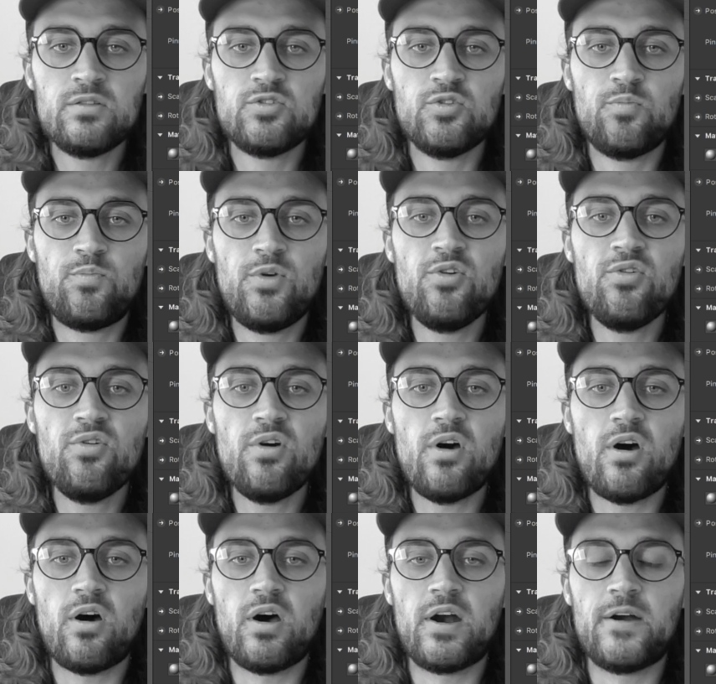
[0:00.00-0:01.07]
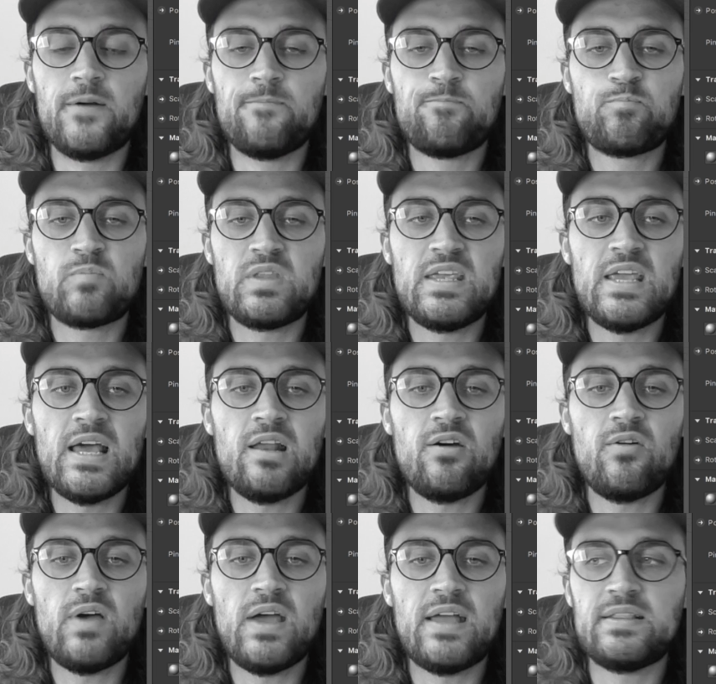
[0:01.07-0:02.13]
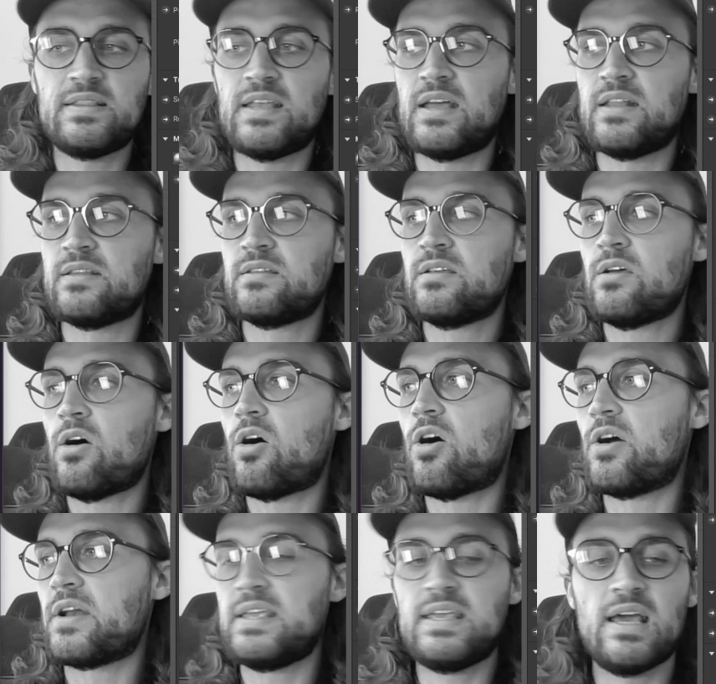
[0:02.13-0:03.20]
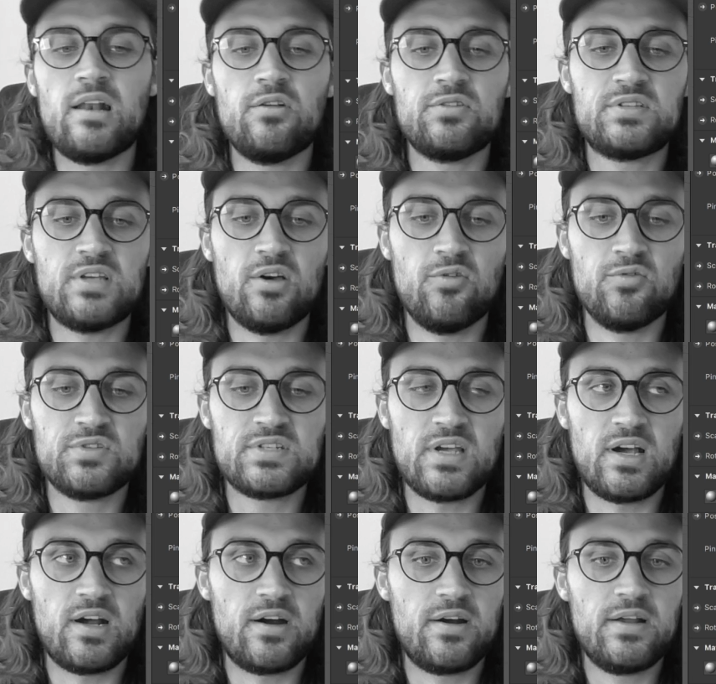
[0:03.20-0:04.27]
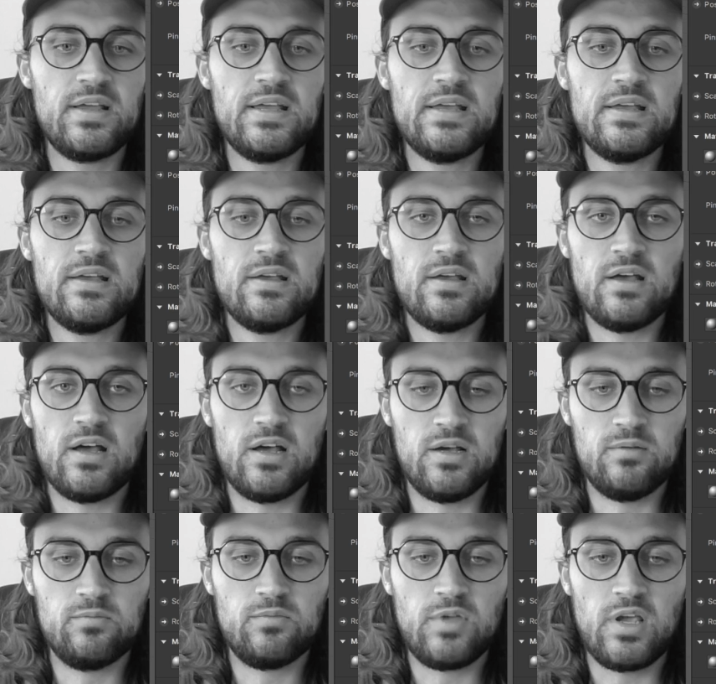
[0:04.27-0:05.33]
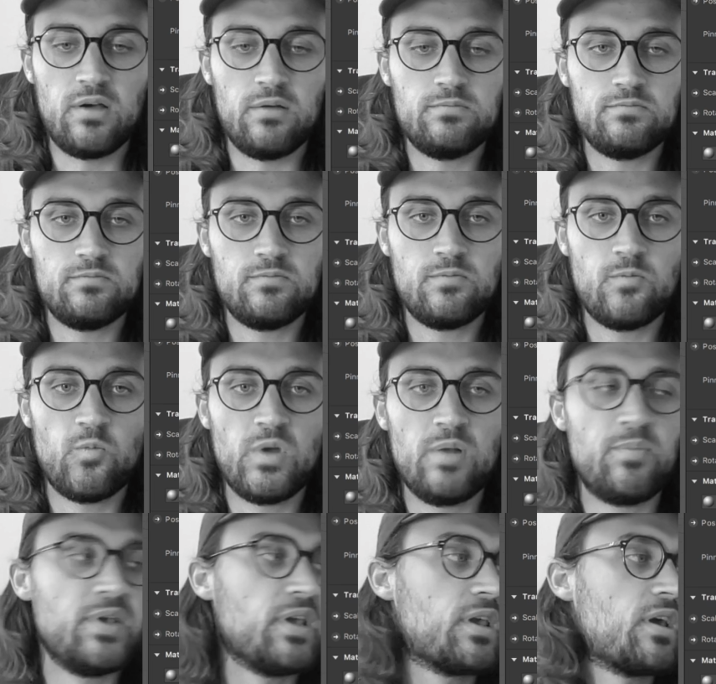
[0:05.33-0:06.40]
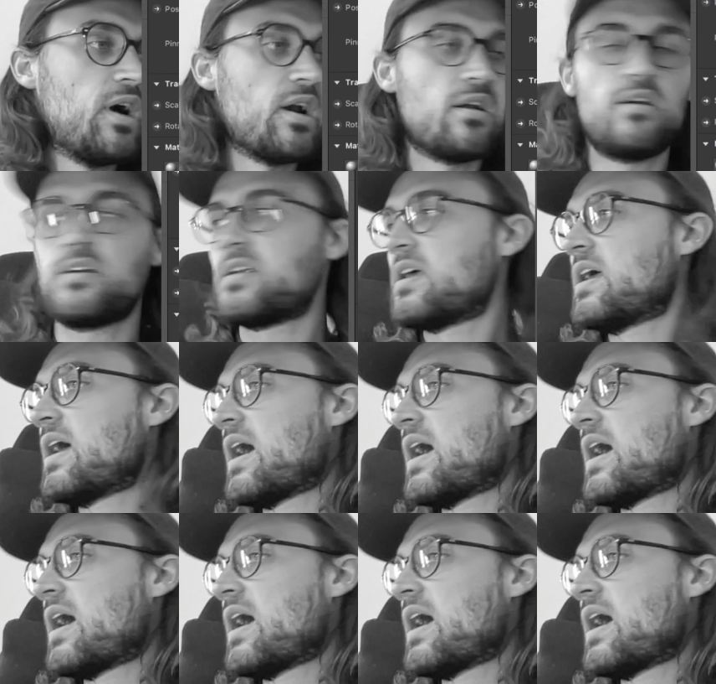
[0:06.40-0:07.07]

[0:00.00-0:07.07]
blue or yellow, and then all the yellow tones are will be colored.